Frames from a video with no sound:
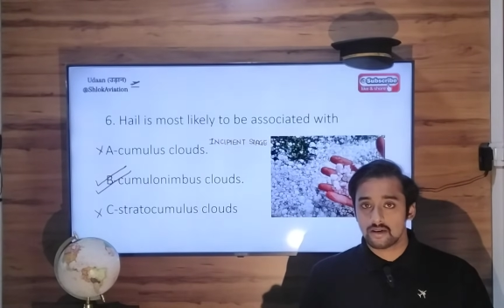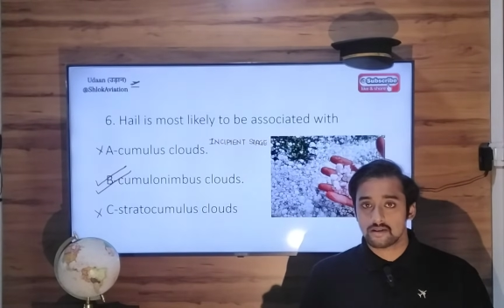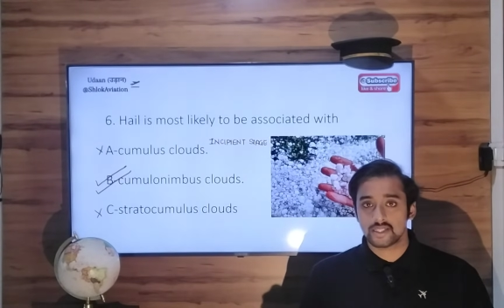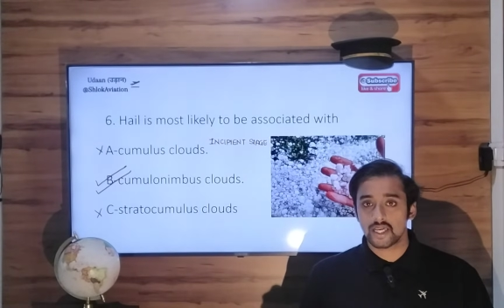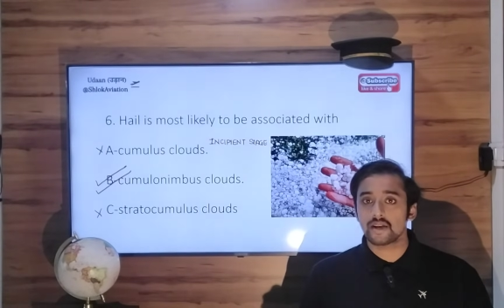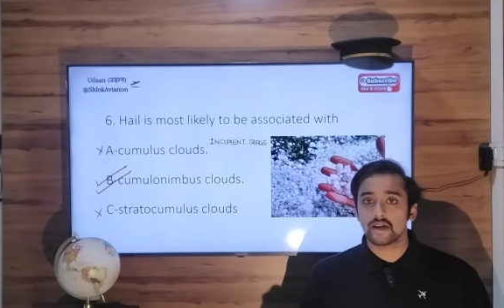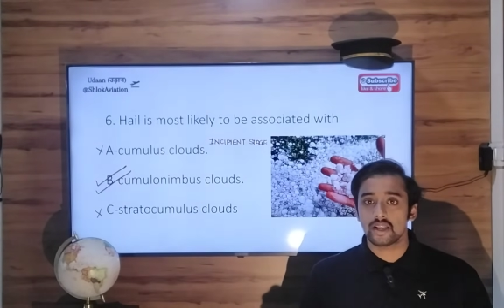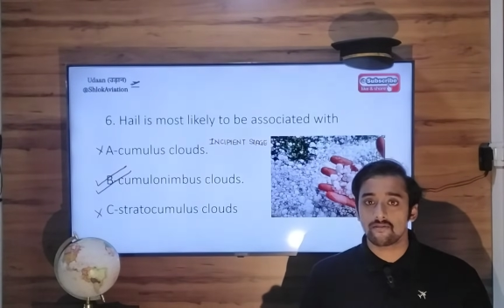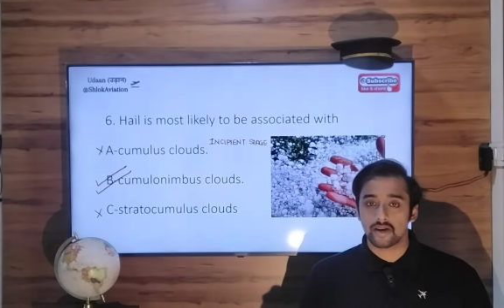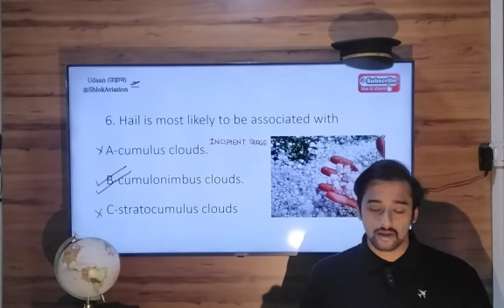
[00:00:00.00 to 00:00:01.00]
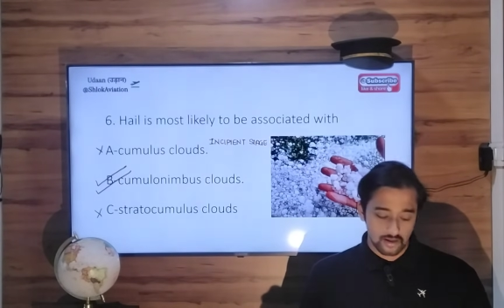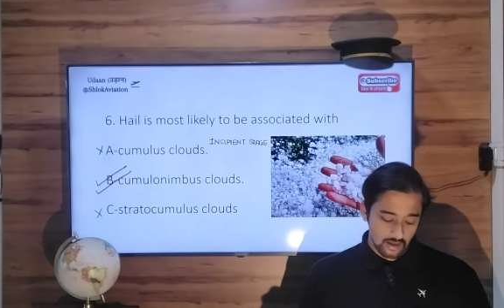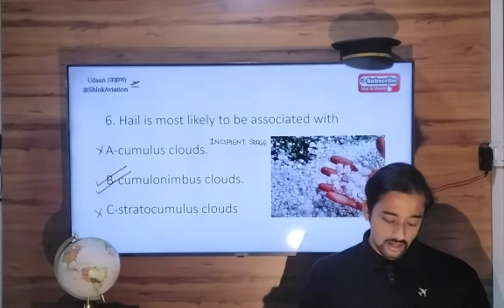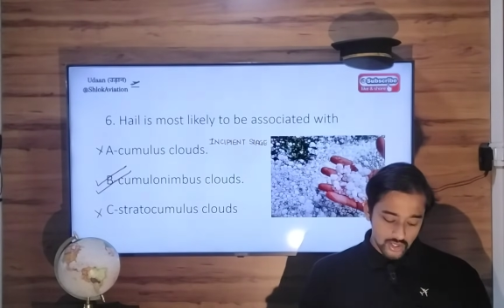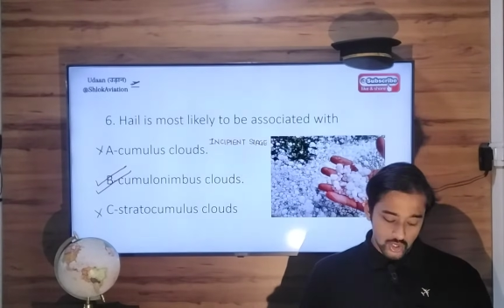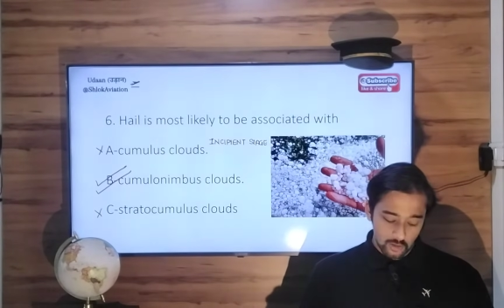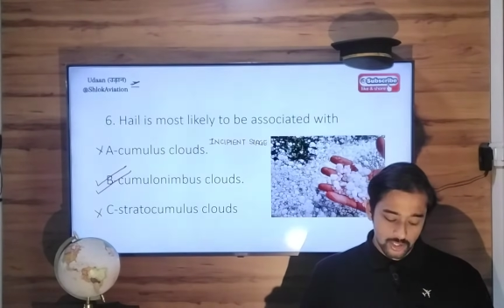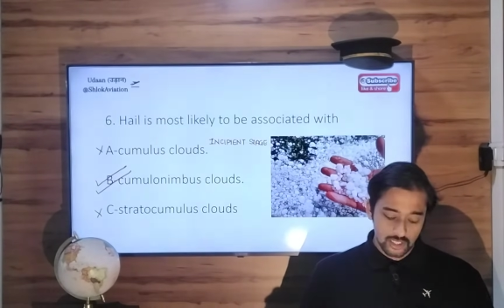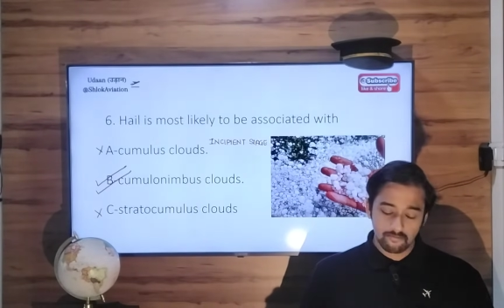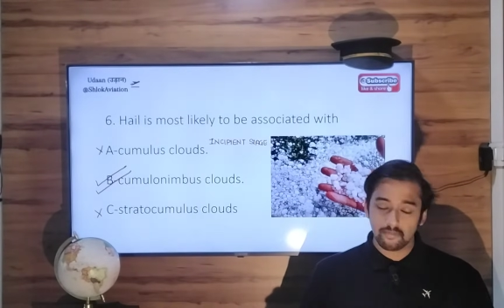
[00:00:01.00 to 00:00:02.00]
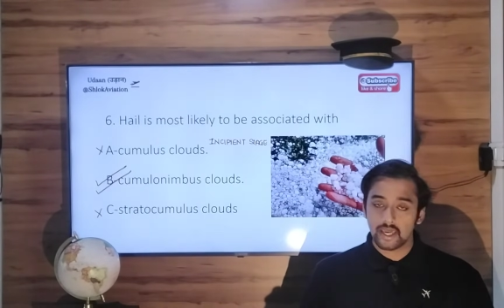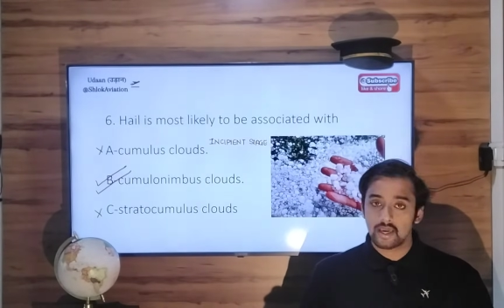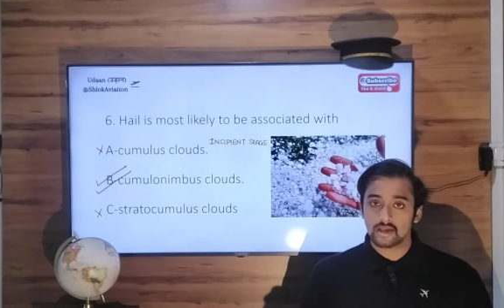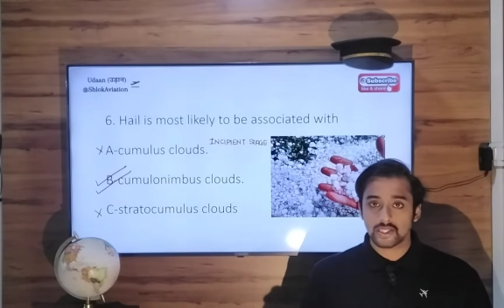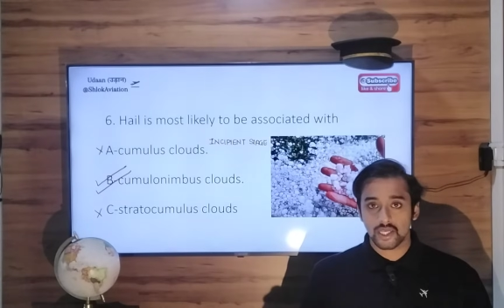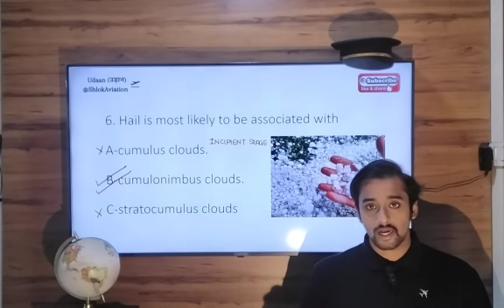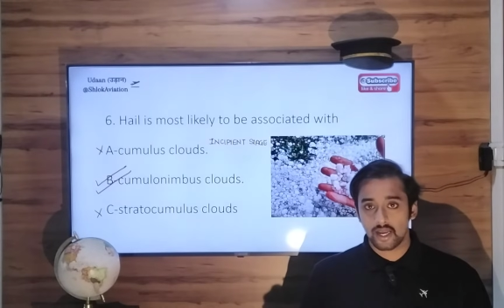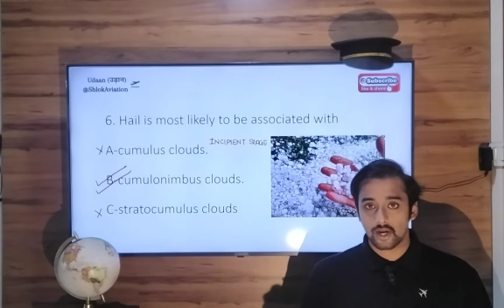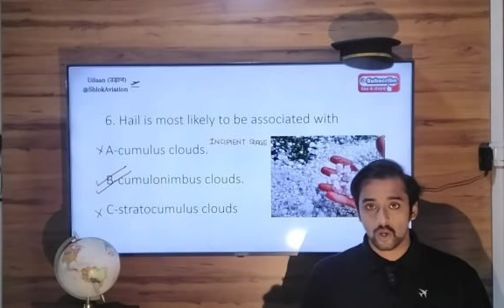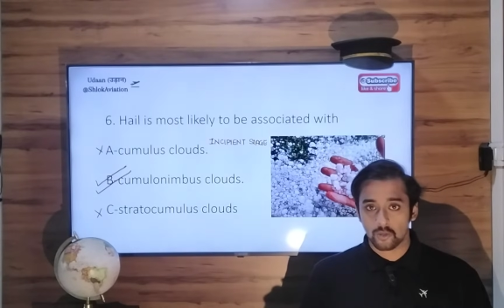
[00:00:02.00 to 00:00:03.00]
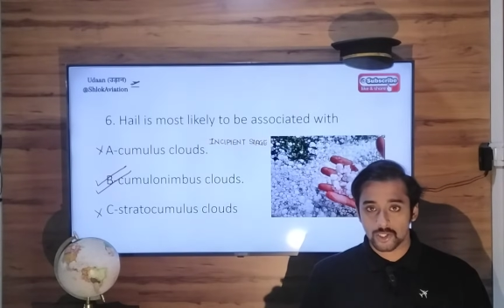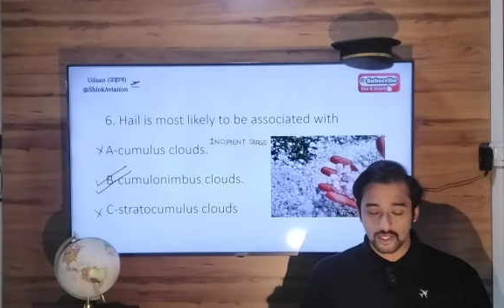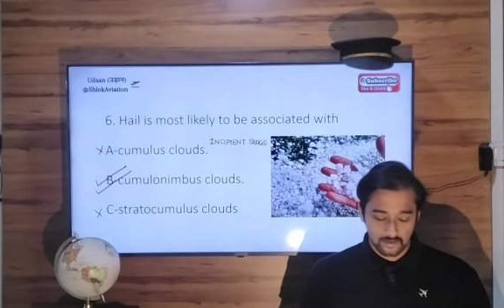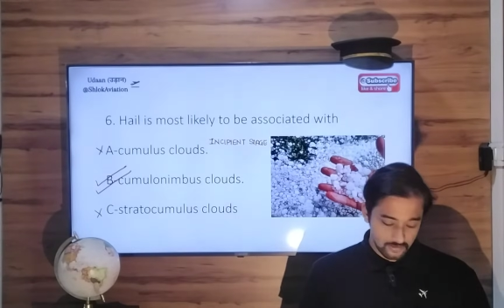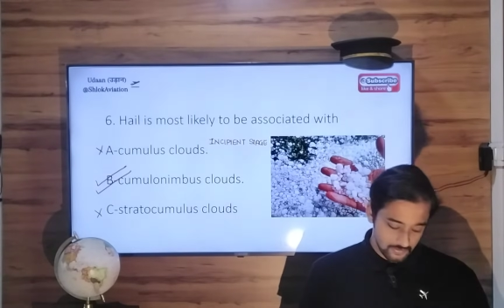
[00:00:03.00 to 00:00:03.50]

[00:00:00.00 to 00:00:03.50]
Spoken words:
It's irrelevant. So option B is the correct option.